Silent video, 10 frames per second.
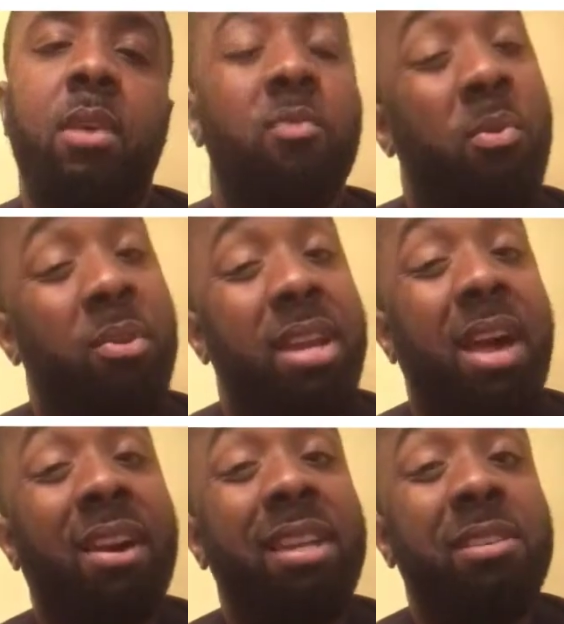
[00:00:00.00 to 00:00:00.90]
when we're
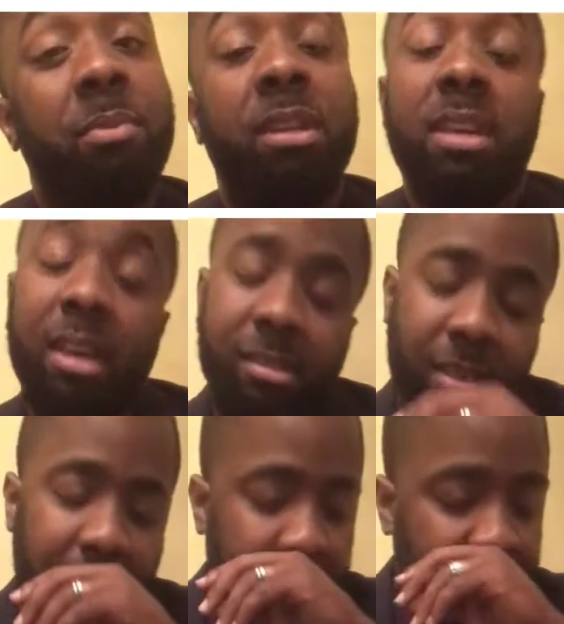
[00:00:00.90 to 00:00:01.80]
now intimate. It's a
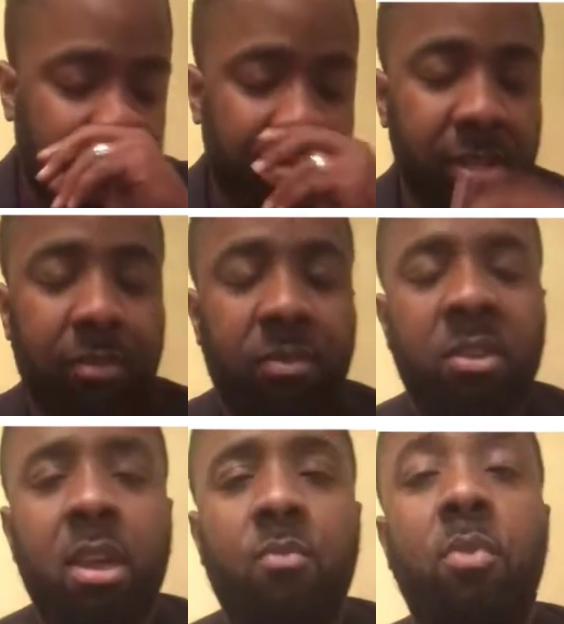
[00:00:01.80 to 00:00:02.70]
heck of a lot
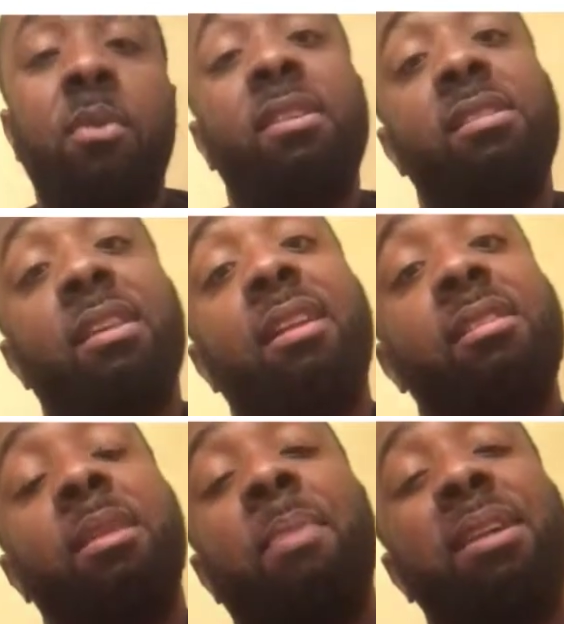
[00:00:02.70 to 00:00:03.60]
different when we decided to
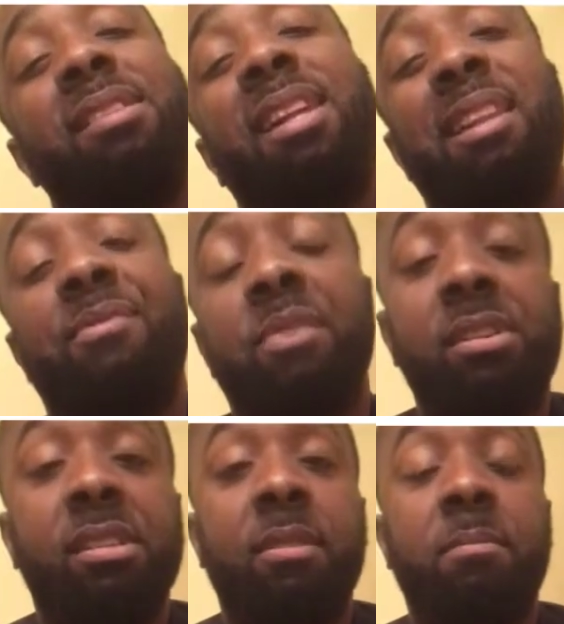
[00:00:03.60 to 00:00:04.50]
step outside of that
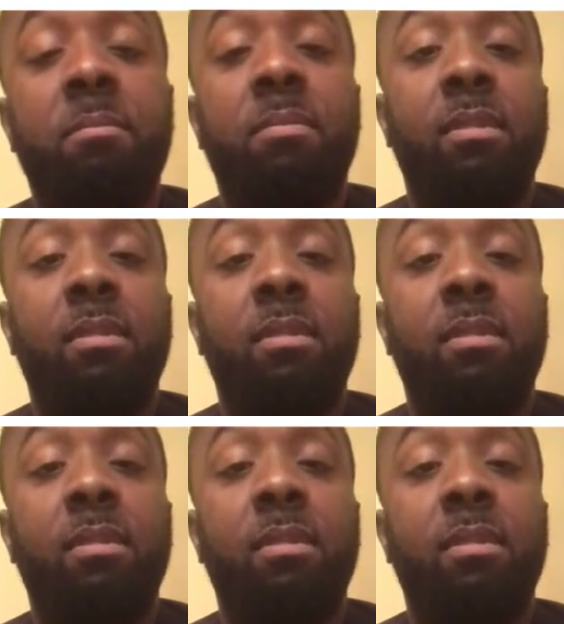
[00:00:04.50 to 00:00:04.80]
friendship